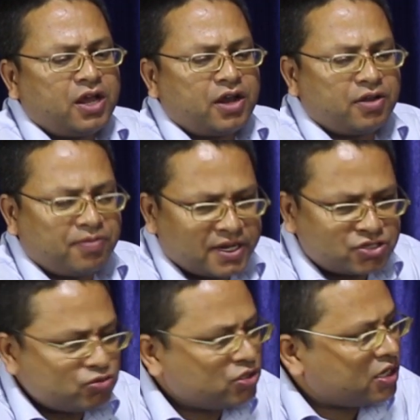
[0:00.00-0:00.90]
deflects
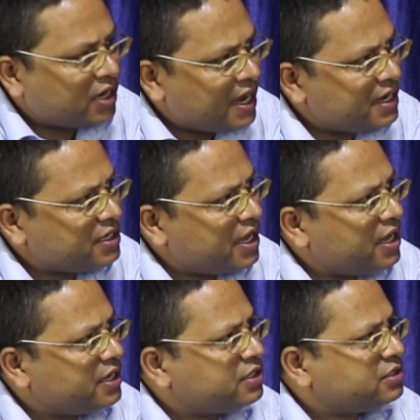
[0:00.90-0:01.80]
to the right
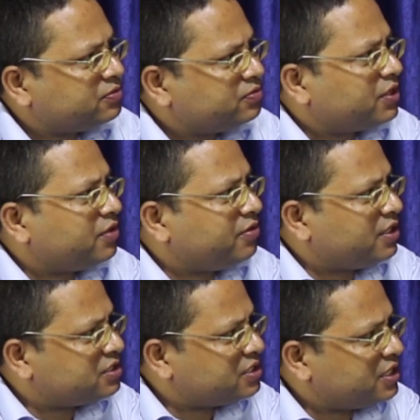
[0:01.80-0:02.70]
and if
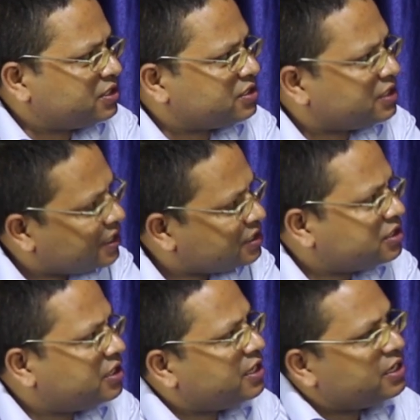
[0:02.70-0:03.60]
it says yes,
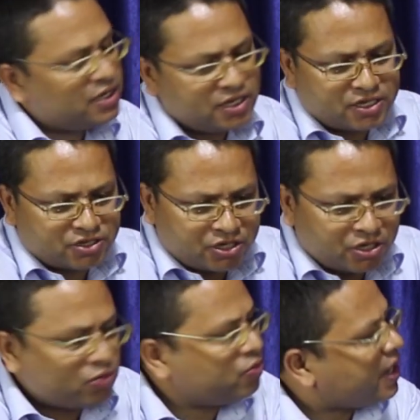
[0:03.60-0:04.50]
then
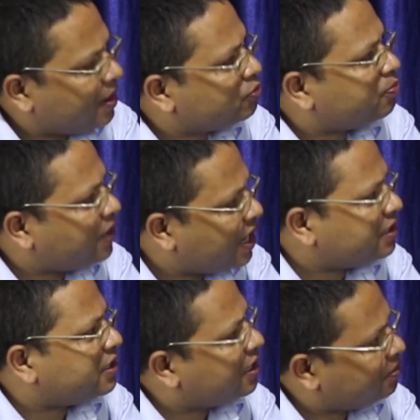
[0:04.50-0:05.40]
there we have to
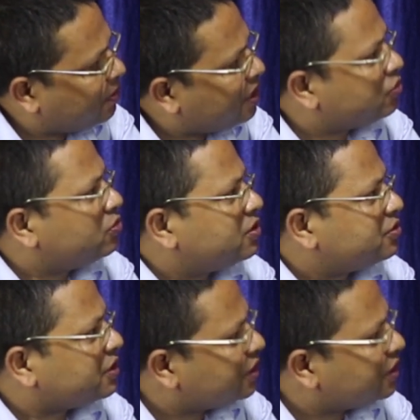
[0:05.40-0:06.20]
plant that particular tree,